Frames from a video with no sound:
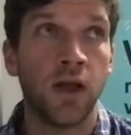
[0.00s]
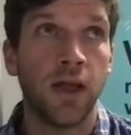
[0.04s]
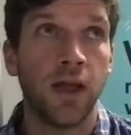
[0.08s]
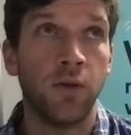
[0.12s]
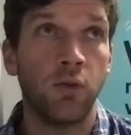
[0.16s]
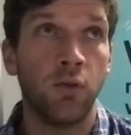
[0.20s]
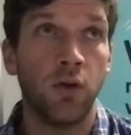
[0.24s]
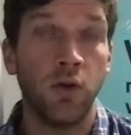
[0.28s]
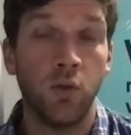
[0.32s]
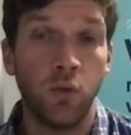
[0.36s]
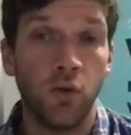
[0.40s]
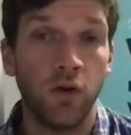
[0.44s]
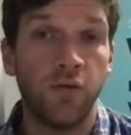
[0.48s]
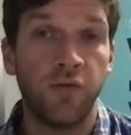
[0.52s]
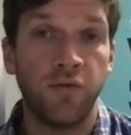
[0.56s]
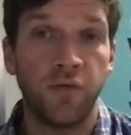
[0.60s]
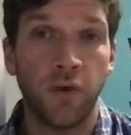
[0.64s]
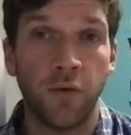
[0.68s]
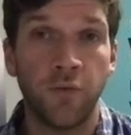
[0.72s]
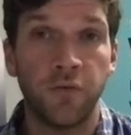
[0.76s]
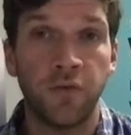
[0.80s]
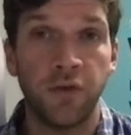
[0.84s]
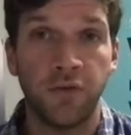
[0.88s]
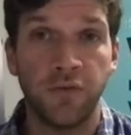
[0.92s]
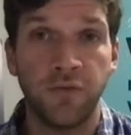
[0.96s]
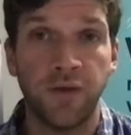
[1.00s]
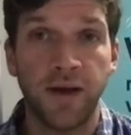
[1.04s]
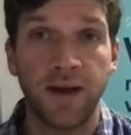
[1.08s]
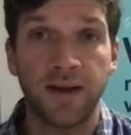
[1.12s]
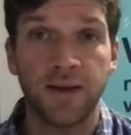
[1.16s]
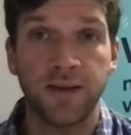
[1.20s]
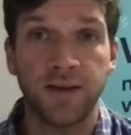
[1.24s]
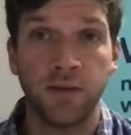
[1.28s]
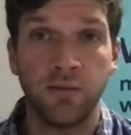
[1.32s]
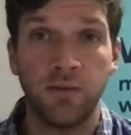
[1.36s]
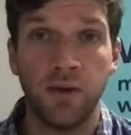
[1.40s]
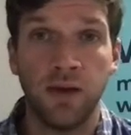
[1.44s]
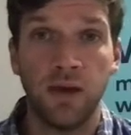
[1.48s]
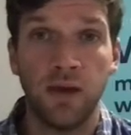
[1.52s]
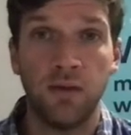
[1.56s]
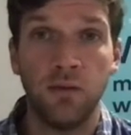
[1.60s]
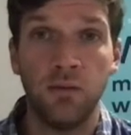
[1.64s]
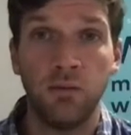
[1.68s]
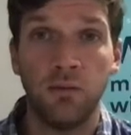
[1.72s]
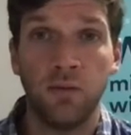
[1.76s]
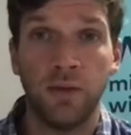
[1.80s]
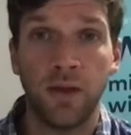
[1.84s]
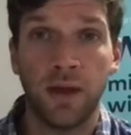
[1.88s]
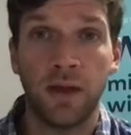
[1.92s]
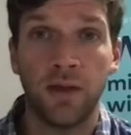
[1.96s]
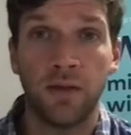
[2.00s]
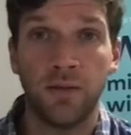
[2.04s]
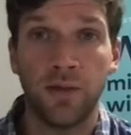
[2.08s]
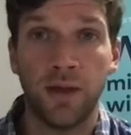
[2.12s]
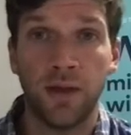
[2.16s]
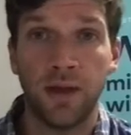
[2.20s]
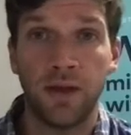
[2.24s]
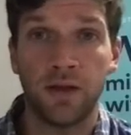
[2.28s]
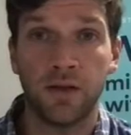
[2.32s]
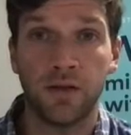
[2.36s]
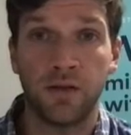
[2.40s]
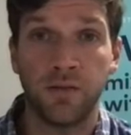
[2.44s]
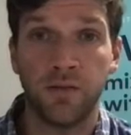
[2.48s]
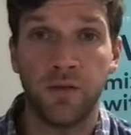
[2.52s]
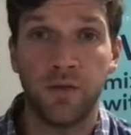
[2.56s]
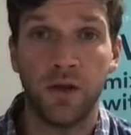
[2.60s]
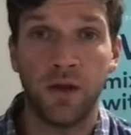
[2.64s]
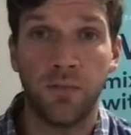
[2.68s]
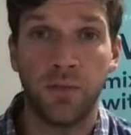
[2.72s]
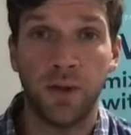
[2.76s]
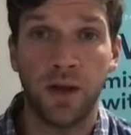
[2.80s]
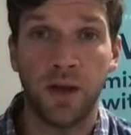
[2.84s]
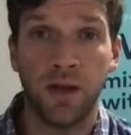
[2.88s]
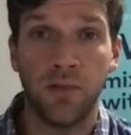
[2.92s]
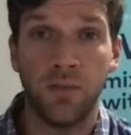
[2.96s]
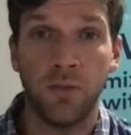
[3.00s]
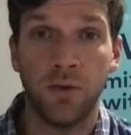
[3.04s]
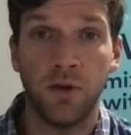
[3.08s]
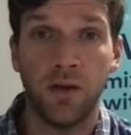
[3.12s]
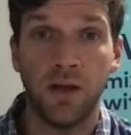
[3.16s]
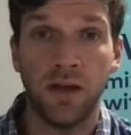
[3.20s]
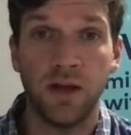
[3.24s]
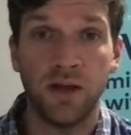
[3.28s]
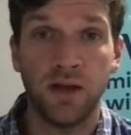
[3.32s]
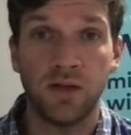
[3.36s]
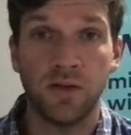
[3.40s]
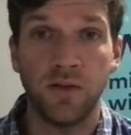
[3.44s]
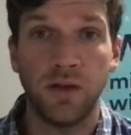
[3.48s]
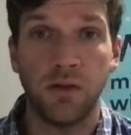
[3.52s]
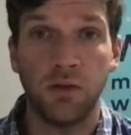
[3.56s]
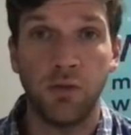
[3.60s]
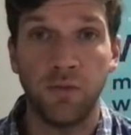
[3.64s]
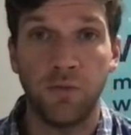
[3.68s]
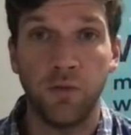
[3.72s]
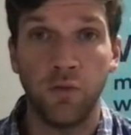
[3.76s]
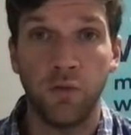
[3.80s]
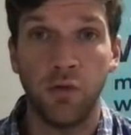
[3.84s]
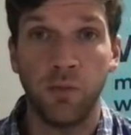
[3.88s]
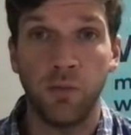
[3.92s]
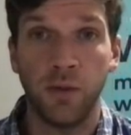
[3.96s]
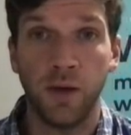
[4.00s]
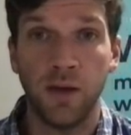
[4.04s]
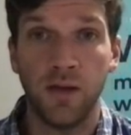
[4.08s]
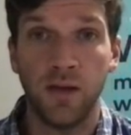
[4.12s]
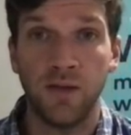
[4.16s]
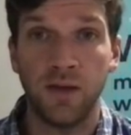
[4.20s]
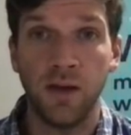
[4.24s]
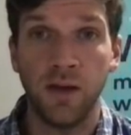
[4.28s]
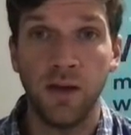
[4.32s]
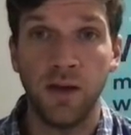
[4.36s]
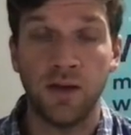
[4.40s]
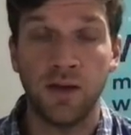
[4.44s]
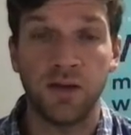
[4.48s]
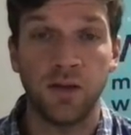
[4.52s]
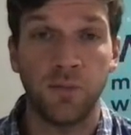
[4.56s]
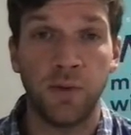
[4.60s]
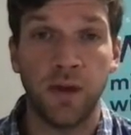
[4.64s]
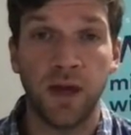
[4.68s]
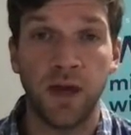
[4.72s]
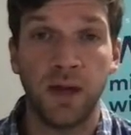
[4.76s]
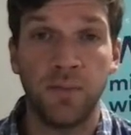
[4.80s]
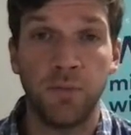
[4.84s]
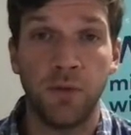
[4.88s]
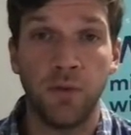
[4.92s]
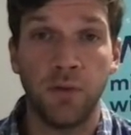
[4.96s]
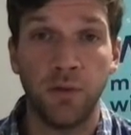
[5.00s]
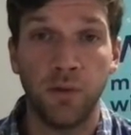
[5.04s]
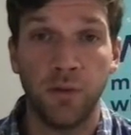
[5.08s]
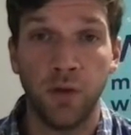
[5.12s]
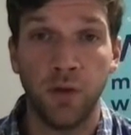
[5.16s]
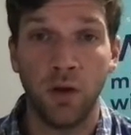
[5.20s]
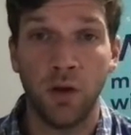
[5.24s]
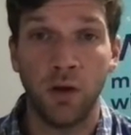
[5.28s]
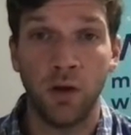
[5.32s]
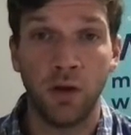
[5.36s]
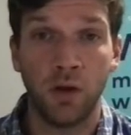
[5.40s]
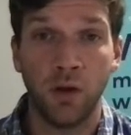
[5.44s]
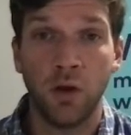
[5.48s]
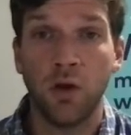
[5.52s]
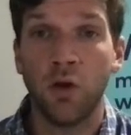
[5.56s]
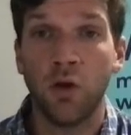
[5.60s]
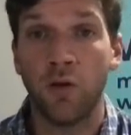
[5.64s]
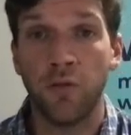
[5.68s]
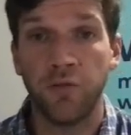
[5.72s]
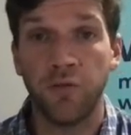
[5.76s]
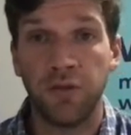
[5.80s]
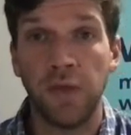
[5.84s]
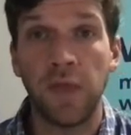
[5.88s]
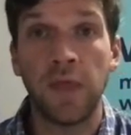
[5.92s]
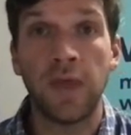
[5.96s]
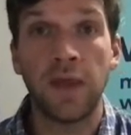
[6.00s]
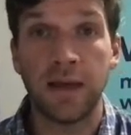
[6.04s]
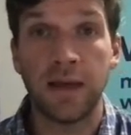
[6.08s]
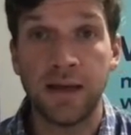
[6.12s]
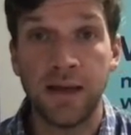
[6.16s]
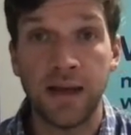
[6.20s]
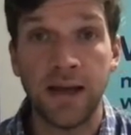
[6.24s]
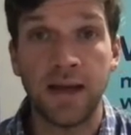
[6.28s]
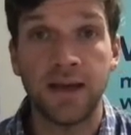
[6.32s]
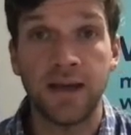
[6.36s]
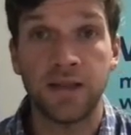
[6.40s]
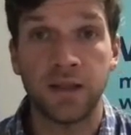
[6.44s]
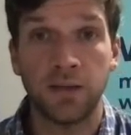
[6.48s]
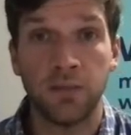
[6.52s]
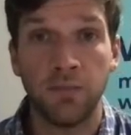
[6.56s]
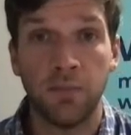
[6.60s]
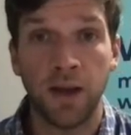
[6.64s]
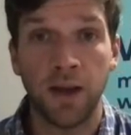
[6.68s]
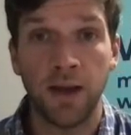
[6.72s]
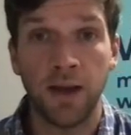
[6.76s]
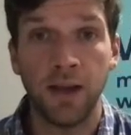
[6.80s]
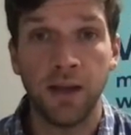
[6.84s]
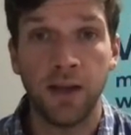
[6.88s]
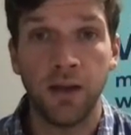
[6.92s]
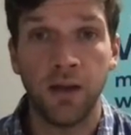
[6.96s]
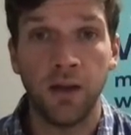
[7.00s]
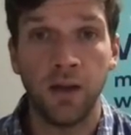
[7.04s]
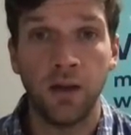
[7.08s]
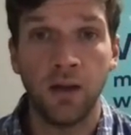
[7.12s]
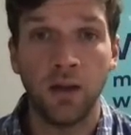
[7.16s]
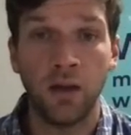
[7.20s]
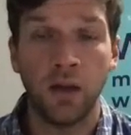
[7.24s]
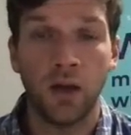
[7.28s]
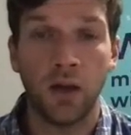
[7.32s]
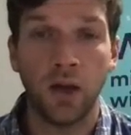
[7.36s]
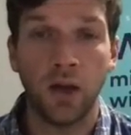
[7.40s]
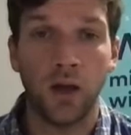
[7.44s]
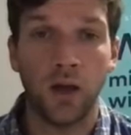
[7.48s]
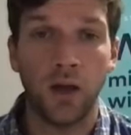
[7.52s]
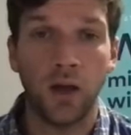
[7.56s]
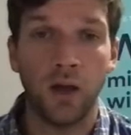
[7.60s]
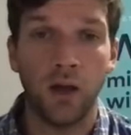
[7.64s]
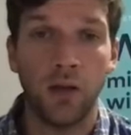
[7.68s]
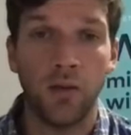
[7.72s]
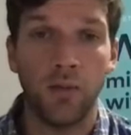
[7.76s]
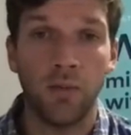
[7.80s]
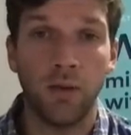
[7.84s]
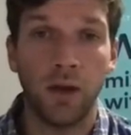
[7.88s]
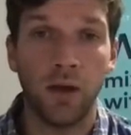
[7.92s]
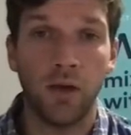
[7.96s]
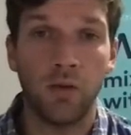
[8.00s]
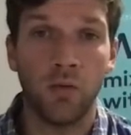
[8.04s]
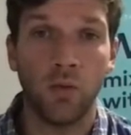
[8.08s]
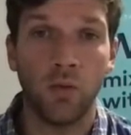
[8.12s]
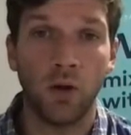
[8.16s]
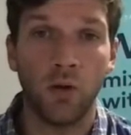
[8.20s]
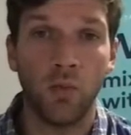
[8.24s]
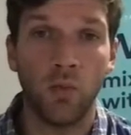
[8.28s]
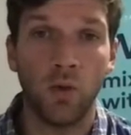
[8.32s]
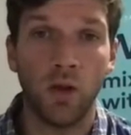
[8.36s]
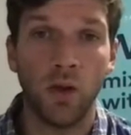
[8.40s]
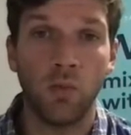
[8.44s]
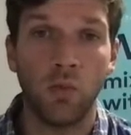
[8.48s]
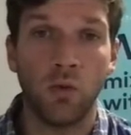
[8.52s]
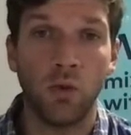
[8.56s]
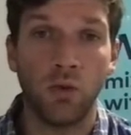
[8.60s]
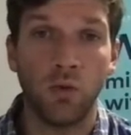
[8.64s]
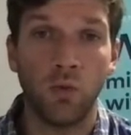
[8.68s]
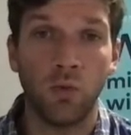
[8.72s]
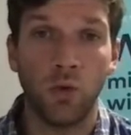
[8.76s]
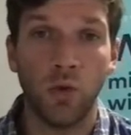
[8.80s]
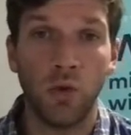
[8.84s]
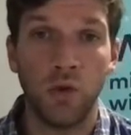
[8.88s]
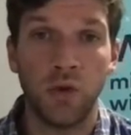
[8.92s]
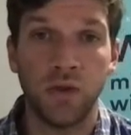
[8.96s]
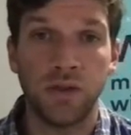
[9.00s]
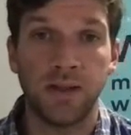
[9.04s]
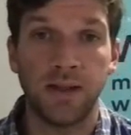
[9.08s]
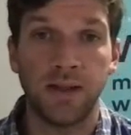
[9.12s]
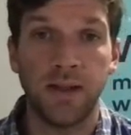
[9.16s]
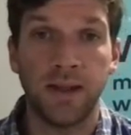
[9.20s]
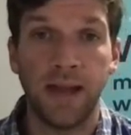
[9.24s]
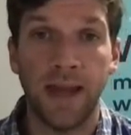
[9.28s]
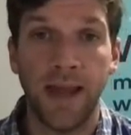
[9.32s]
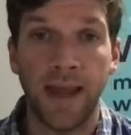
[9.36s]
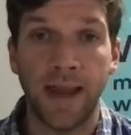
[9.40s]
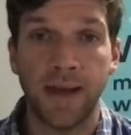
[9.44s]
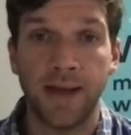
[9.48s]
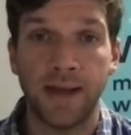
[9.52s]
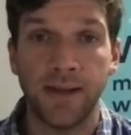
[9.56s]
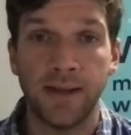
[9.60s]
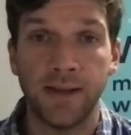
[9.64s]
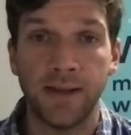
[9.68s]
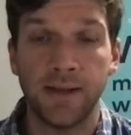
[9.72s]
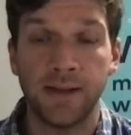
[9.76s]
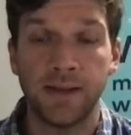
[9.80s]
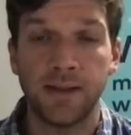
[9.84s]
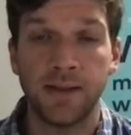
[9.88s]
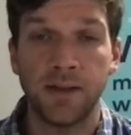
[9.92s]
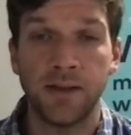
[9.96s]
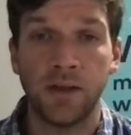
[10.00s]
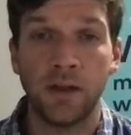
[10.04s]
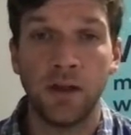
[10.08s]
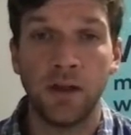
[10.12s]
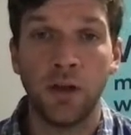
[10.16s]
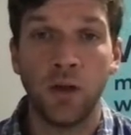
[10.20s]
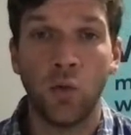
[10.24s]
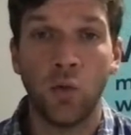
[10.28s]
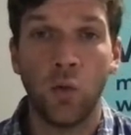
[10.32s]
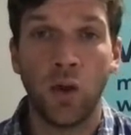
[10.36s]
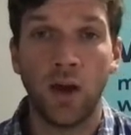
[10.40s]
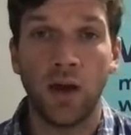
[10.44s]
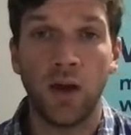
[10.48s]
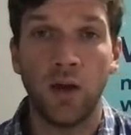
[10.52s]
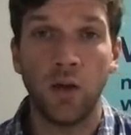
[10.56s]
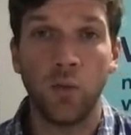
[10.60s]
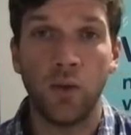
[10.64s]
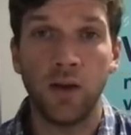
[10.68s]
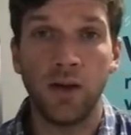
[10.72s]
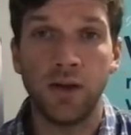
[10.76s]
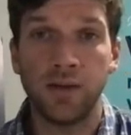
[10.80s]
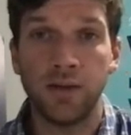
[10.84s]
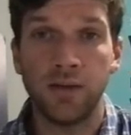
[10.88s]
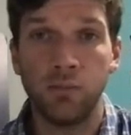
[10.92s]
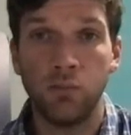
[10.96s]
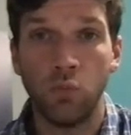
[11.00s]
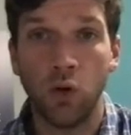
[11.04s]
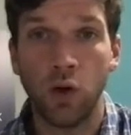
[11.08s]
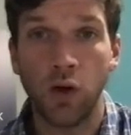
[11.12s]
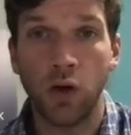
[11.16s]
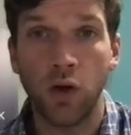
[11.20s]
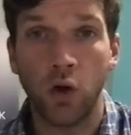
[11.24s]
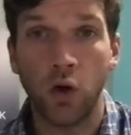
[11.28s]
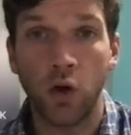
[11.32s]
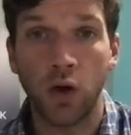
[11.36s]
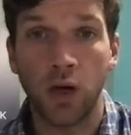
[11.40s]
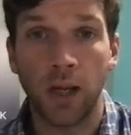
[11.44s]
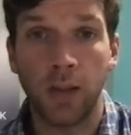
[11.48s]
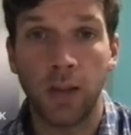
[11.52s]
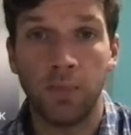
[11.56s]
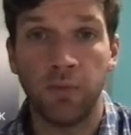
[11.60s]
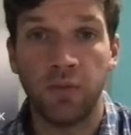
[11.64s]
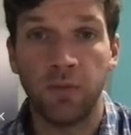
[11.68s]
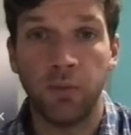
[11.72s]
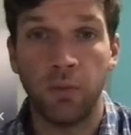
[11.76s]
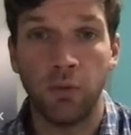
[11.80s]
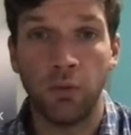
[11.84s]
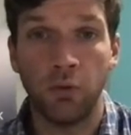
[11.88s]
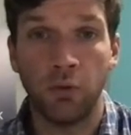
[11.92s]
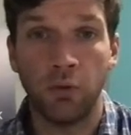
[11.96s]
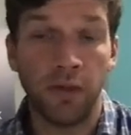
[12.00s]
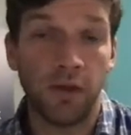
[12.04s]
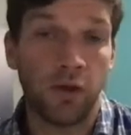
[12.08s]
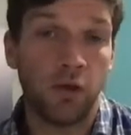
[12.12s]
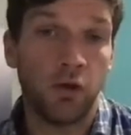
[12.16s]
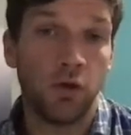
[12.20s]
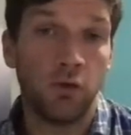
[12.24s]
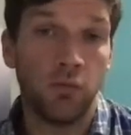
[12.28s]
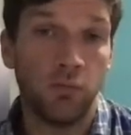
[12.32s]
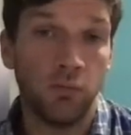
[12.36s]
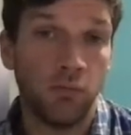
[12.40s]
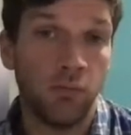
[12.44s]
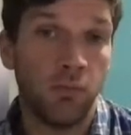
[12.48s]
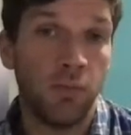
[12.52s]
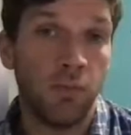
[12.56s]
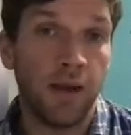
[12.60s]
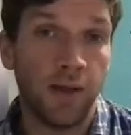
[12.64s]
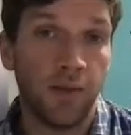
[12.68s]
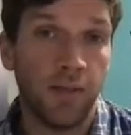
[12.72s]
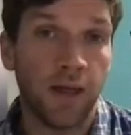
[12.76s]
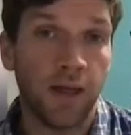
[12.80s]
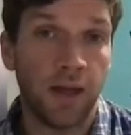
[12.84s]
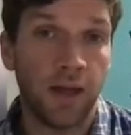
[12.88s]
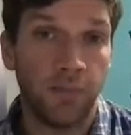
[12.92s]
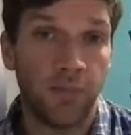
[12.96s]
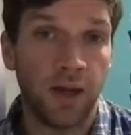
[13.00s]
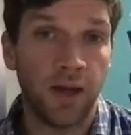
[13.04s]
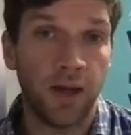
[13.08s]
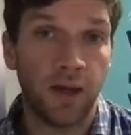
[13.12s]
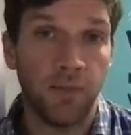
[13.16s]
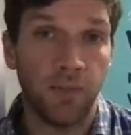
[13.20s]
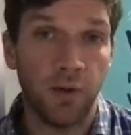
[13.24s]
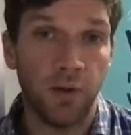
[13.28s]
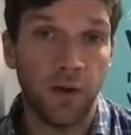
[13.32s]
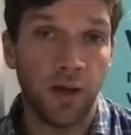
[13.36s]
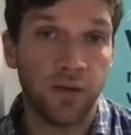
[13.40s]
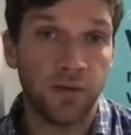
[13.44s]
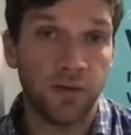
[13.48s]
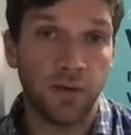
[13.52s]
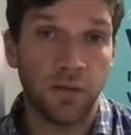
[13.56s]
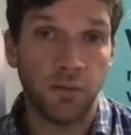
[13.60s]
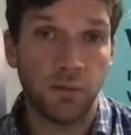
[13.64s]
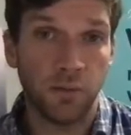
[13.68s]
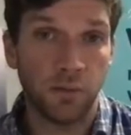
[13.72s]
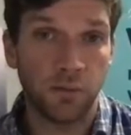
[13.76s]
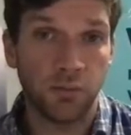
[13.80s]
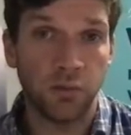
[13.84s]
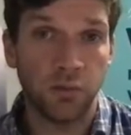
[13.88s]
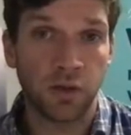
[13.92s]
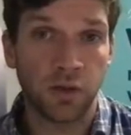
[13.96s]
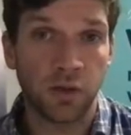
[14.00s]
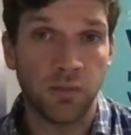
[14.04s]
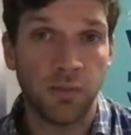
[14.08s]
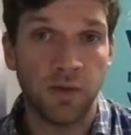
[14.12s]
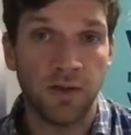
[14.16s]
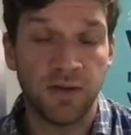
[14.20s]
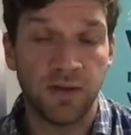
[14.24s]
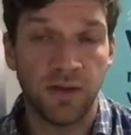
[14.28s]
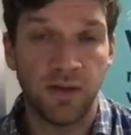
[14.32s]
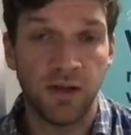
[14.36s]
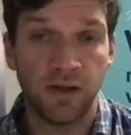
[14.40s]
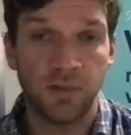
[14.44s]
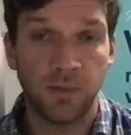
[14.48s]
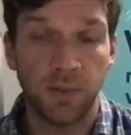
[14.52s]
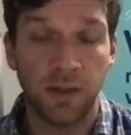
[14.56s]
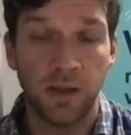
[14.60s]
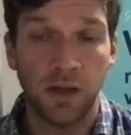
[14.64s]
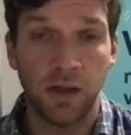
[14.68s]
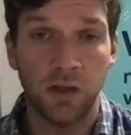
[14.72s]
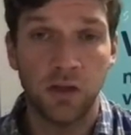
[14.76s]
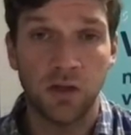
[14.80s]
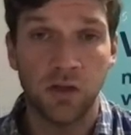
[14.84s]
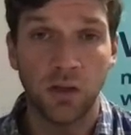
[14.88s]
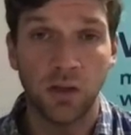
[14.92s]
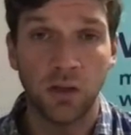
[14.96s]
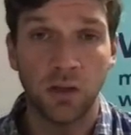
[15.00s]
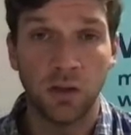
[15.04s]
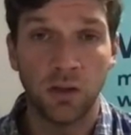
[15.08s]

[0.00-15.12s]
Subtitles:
We would obviously factor in that deferred payment into their affordability. It's a payment that obviously they need to make. And we wouldn't want to lend where we were not comfortable that they could meet that payment as the committed expenditure.